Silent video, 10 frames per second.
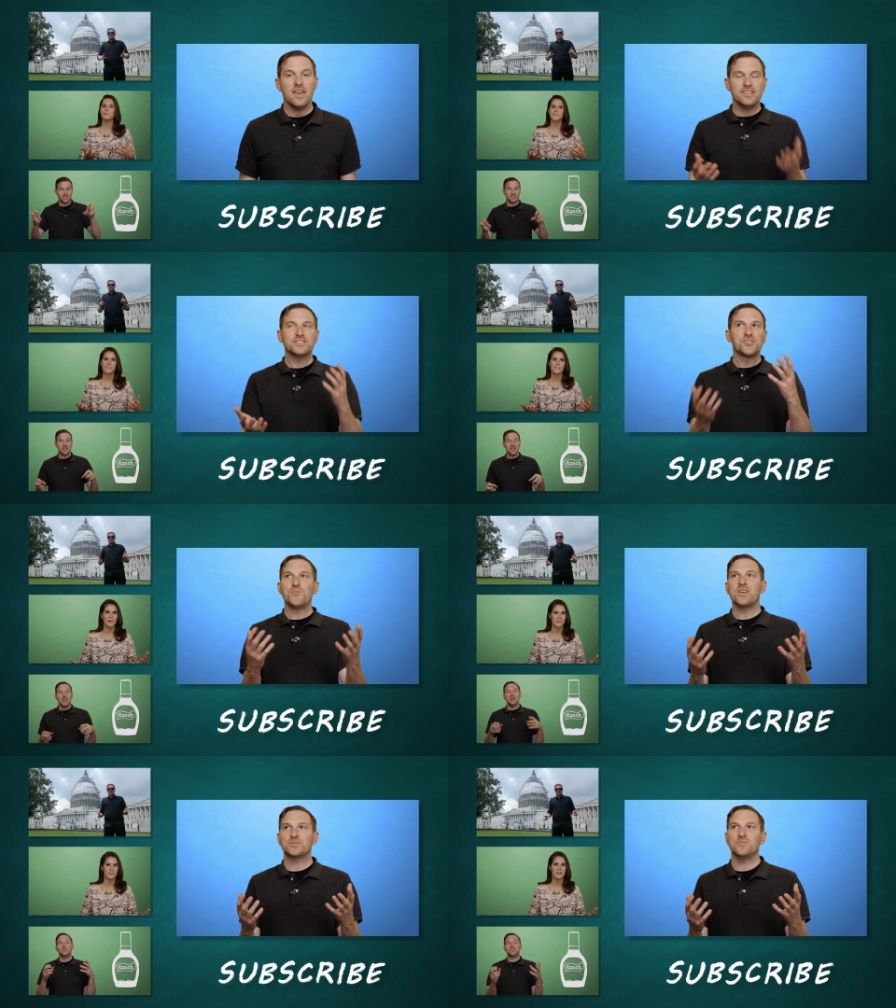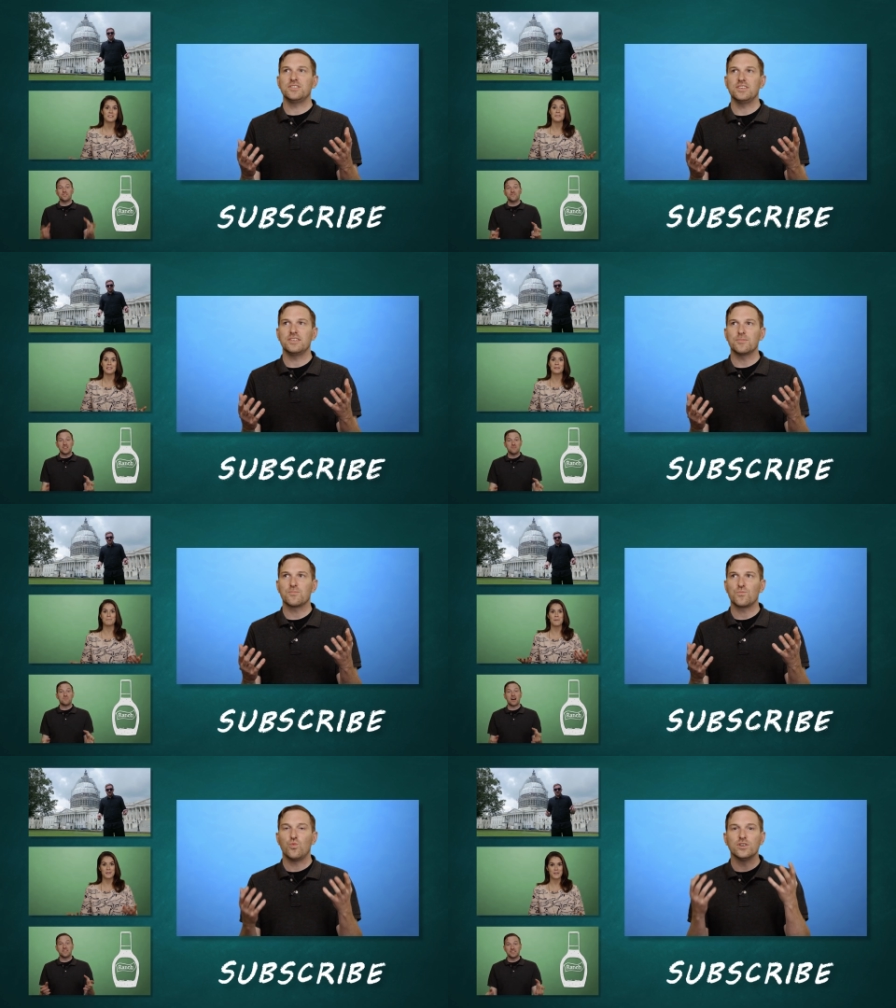And this all makes me think,
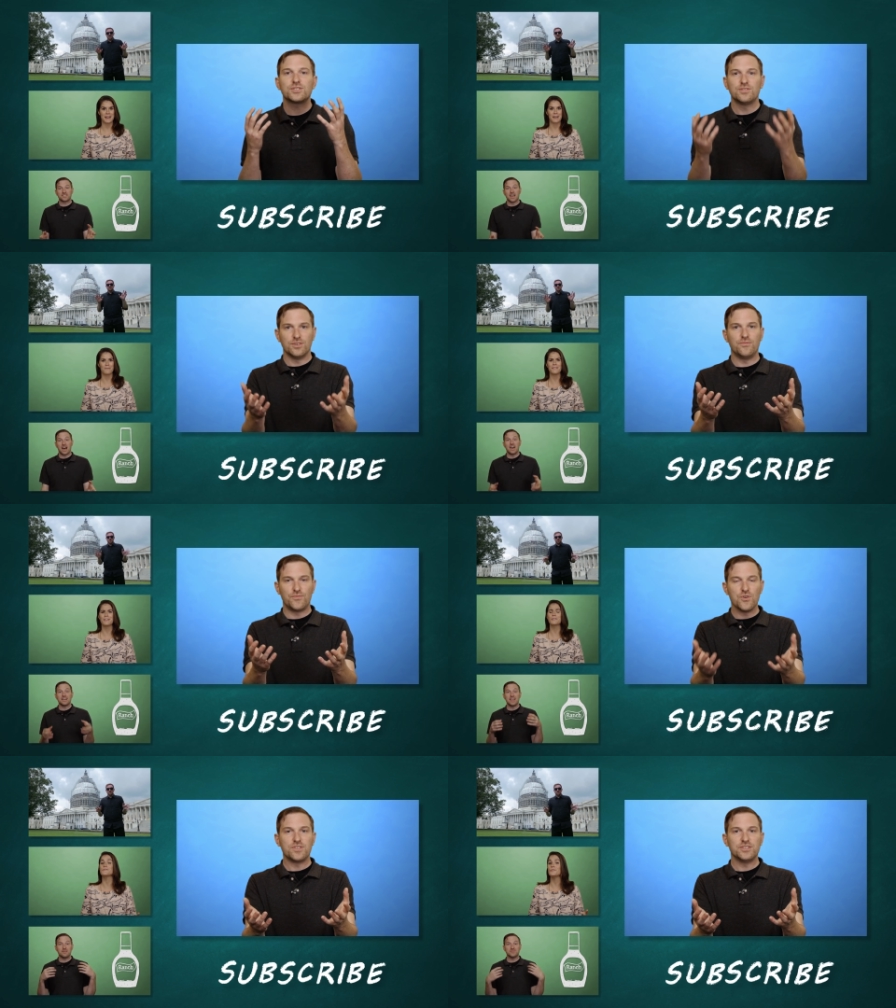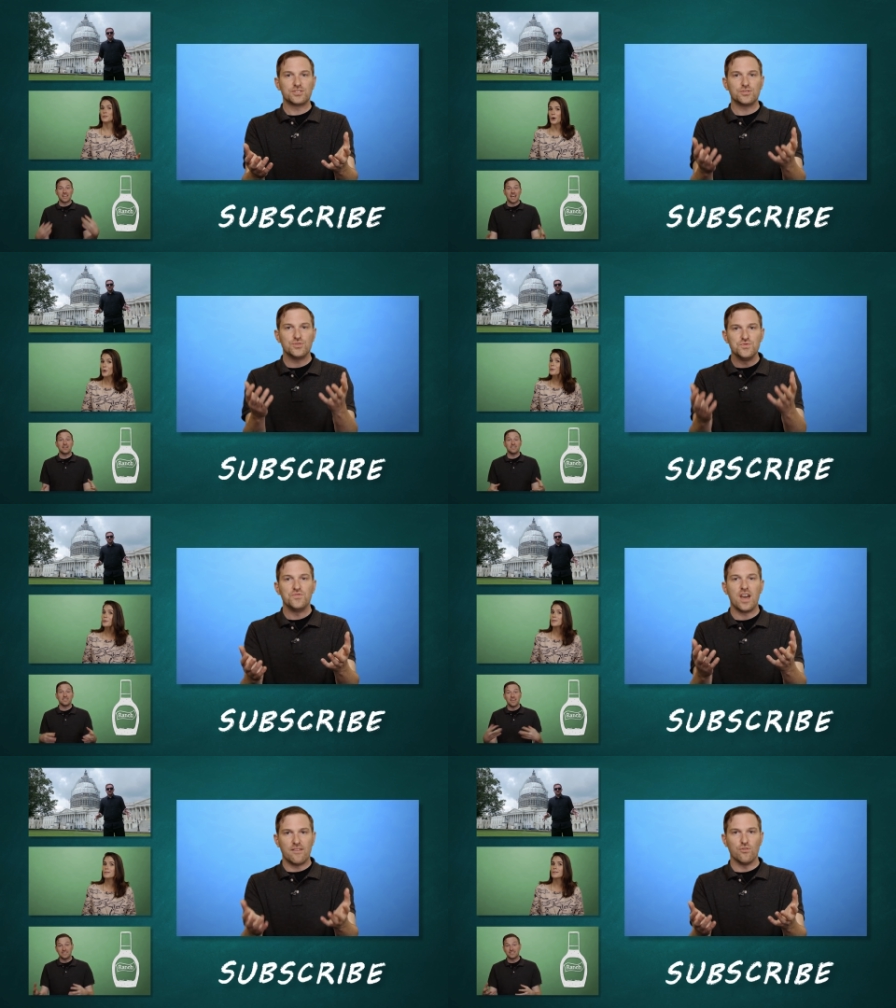what's the furthest
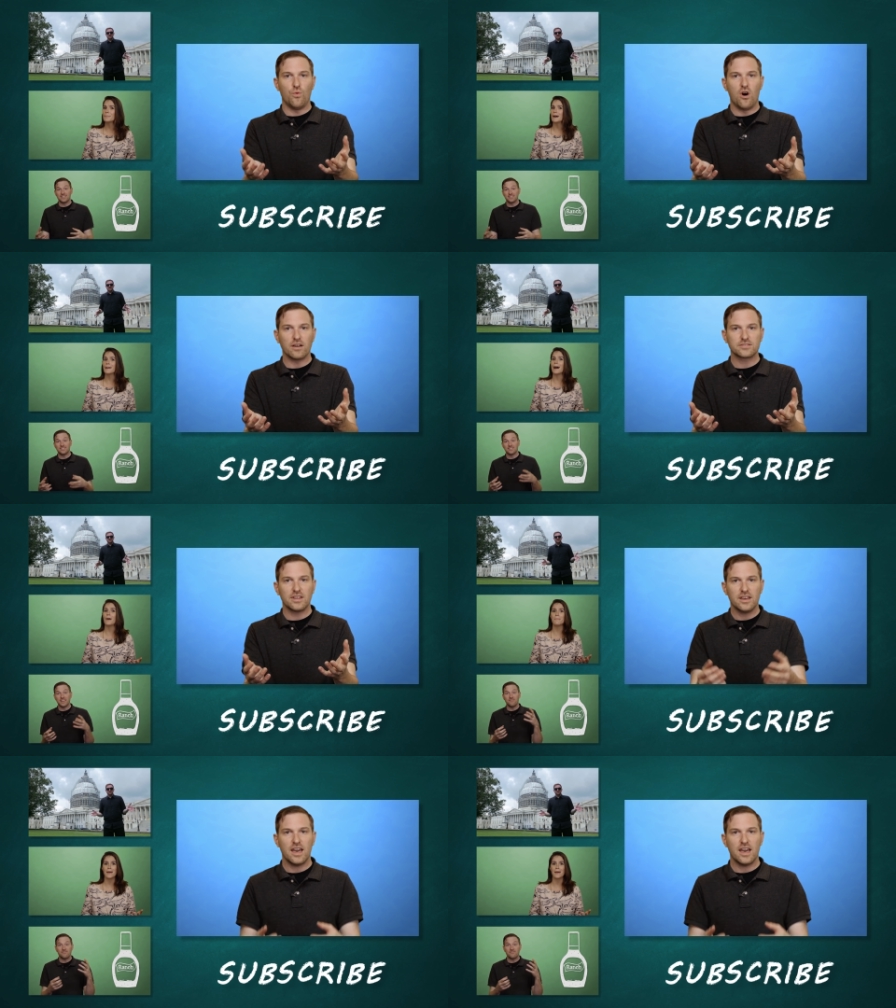you've ever walked?